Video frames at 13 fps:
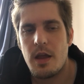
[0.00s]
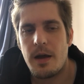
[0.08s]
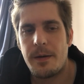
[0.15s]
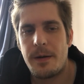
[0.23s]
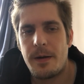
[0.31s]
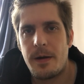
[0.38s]

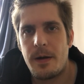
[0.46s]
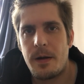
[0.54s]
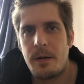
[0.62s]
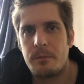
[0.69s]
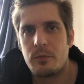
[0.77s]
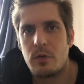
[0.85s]

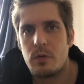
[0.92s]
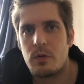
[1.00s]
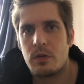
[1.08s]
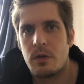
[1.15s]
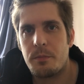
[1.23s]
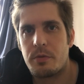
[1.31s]

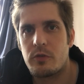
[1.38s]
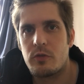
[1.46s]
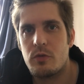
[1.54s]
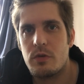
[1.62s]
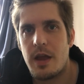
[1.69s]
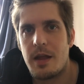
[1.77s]
Gonna
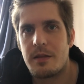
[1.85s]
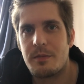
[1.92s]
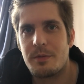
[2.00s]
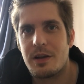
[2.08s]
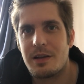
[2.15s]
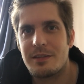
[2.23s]
pursue that,
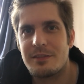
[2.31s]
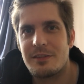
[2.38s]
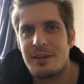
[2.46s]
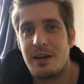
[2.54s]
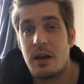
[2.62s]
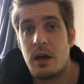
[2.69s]
because
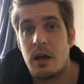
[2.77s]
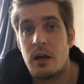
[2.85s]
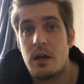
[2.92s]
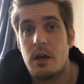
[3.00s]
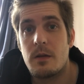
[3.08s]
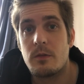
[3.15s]

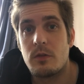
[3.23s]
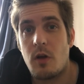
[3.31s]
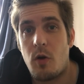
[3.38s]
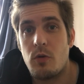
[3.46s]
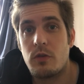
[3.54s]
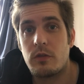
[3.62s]

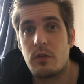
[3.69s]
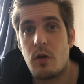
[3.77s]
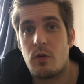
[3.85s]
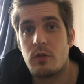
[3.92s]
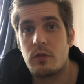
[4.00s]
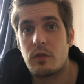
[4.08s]

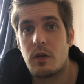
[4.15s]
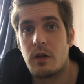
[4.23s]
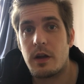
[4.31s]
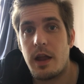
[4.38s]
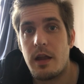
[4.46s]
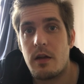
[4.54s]
those
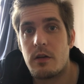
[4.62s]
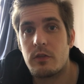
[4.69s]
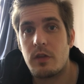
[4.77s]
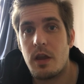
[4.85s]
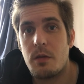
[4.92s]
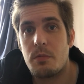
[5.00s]
KR
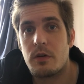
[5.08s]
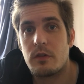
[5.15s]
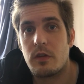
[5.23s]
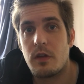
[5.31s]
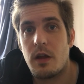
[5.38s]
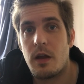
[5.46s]

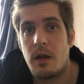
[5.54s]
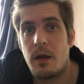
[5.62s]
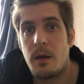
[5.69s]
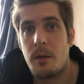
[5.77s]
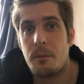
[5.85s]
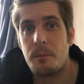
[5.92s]
sabers
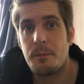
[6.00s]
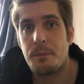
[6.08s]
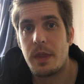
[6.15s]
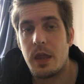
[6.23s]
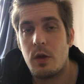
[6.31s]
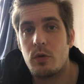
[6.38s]

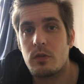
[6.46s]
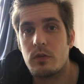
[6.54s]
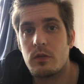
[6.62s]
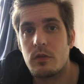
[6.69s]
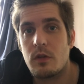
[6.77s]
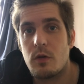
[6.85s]

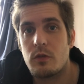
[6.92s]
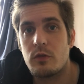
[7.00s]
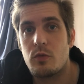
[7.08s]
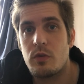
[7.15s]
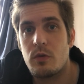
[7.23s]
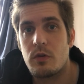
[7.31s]
hilts, those
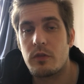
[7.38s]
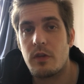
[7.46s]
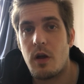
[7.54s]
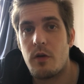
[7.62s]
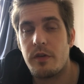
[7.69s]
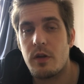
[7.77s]

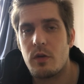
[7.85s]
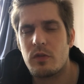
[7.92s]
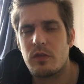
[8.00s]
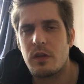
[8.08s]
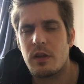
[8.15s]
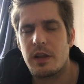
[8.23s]
do-yourself
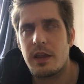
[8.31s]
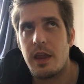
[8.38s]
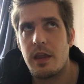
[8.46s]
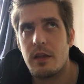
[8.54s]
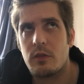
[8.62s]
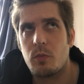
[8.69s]
hilts, the
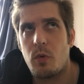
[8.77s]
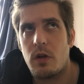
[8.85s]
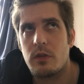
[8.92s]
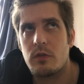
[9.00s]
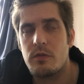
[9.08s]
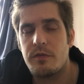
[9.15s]

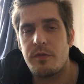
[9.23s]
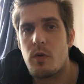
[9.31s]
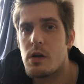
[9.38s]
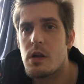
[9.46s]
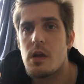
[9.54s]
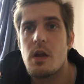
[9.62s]

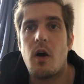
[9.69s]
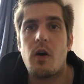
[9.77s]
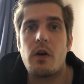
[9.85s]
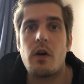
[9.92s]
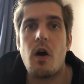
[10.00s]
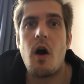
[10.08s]
KS1-4,
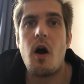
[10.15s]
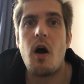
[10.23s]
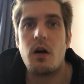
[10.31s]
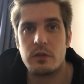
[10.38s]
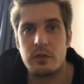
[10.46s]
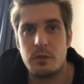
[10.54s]
are
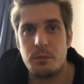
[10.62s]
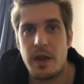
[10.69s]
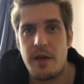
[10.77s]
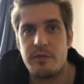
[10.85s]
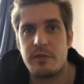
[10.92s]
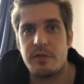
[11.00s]
awesome.
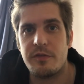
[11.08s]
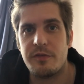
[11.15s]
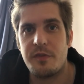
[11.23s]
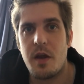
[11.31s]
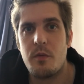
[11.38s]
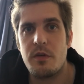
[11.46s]
They have a
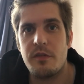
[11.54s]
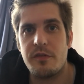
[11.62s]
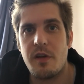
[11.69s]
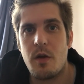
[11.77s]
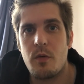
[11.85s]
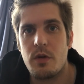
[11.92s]
very,
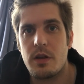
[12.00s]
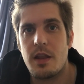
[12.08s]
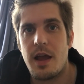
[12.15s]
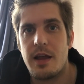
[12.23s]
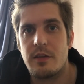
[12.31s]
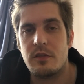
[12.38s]
very
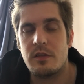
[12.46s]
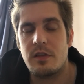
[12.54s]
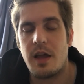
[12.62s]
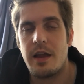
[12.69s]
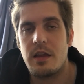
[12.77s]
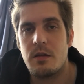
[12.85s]
nice
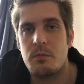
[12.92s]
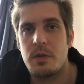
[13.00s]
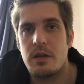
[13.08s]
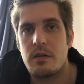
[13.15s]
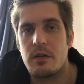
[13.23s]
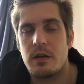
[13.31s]

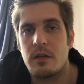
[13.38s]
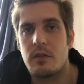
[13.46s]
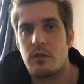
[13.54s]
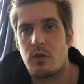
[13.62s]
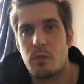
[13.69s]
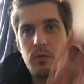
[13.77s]
diameter in
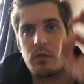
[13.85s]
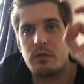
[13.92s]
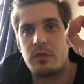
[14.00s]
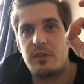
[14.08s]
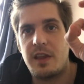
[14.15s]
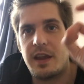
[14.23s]
terms
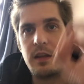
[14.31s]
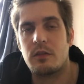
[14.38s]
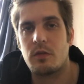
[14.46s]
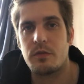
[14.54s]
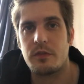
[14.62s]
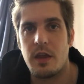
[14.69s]
of
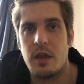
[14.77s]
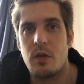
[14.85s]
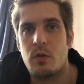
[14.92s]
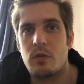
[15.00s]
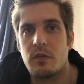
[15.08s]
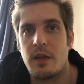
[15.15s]
thickness of the
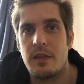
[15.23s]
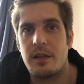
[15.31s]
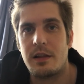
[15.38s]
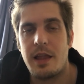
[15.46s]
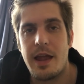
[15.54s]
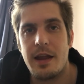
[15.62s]
hilts and
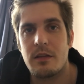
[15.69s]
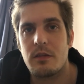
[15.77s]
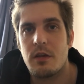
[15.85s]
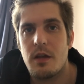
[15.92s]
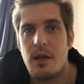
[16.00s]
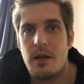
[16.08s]
the
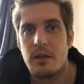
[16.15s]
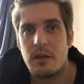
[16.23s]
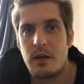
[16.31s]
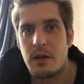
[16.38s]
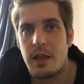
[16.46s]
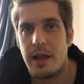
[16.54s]
length.
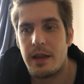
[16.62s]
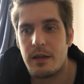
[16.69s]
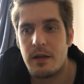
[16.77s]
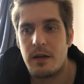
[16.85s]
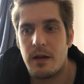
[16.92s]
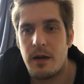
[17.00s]
They're
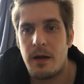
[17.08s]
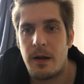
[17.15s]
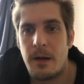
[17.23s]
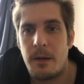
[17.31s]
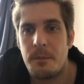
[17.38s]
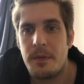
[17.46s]
like
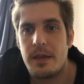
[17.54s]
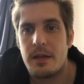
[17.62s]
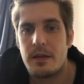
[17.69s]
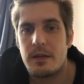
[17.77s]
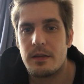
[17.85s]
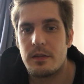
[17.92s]

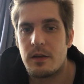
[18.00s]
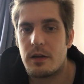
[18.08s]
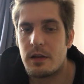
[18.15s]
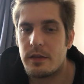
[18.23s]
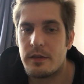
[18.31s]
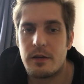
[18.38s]

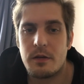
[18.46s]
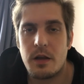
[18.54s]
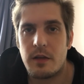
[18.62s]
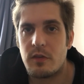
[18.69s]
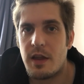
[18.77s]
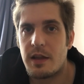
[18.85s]
they're
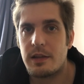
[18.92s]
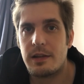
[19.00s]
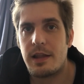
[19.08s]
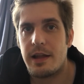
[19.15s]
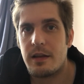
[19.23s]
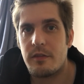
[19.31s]
exactly
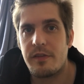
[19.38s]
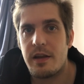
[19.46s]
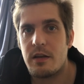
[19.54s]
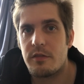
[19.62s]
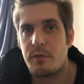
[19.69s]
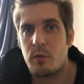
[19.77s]
like a
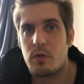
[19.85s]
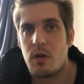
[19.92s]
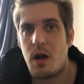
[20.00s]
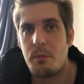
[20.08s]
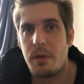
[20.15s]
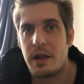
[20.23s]
Vader's full
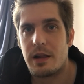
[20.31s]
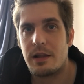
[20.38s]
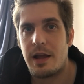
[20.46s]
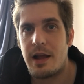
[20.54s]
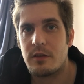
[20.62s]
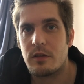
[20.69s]
combat
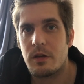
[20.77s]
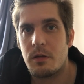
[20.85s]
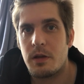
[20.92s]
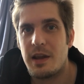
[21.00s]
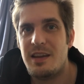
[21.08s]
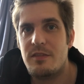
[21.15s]
class.
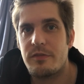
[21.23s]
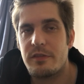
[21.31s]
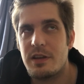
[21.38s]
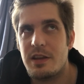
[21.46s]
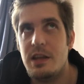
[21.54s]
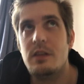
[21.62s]
Each
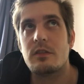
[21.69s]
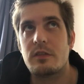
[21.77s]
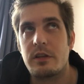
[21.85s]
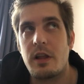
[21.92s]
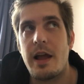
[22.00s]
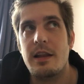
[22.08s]

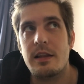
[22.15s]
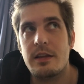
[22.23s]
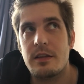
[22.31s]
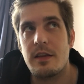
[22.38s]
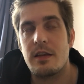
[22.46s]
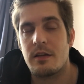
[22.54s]
slightly
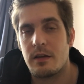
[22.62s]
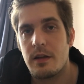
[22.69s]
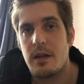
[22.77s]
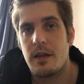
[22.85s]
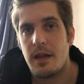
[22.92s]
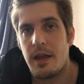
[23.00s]
thinner,
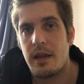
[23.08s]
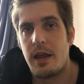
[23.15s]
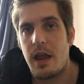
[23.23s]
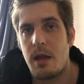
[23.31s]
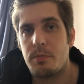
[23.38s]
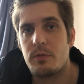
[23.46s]
and
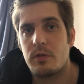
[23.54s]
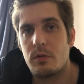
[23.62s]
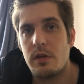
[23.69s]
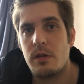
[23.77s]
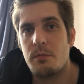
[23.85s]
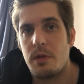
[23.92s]

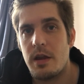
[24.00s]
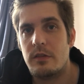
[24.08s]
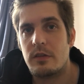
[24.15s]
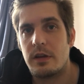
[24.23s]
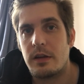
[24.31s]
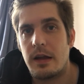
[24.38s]
absolutely
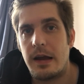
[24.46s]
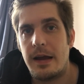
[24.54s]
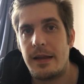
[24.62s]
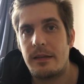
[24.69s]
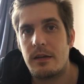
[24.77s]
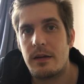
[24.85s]
amazing.
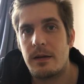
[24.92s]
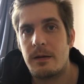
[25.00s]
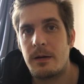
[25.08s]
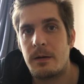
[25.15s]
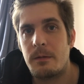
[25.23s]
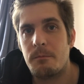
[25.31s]
And
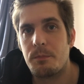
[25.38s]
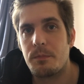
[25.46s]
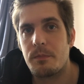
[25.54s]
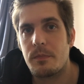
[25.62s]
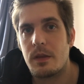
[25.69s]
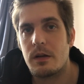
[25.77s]

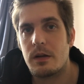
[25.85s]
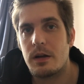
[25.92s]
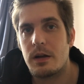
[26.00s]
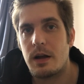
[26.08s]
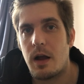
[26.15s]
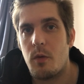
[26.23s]

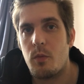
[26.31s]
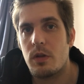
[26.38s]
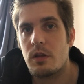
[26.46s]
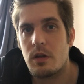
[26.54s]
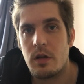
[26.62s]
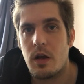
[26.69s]
I
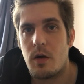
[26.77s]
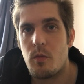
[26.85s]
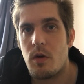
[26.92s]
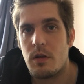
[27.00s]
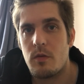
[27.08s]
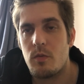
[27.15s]

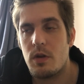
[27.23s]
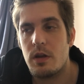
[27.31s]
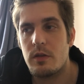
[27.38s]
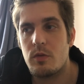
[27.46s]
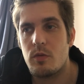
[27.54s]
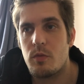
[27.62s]
wanna
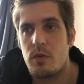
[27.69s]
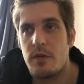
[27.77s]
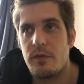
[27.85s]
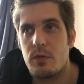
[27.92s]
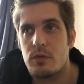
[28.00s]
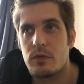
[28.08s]
really do
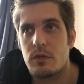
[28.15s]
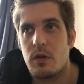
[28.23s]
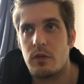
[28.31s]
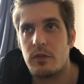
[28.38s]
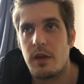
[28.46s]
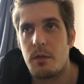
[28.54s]
reviews on
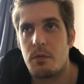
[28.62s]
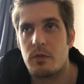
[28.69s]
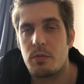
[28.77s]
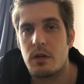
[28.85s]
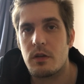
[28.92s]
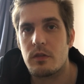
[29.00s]
those
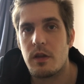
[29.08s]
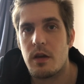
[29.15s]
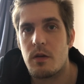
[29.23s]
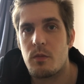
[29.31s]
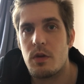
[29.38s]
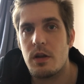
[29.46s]
sabers, because
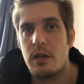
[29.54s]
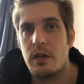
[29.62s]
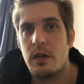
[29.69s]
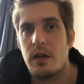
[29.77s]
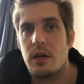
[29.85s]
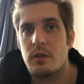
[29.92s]
they're
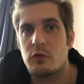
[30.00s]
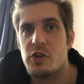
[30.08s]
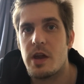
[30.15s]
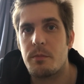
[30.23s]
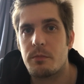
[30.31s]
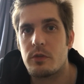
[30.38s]
really
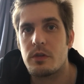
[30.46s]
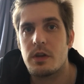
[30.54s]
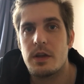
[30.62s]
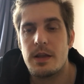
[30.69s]
gems.